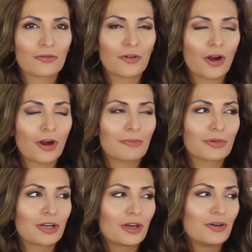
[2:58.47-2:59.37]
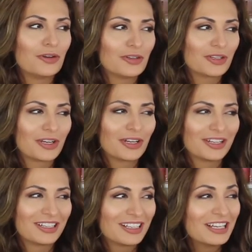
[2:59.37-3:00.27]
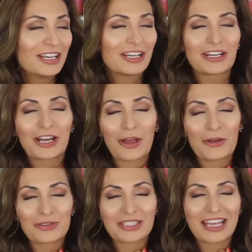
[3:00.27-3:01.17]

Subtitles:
warm clothes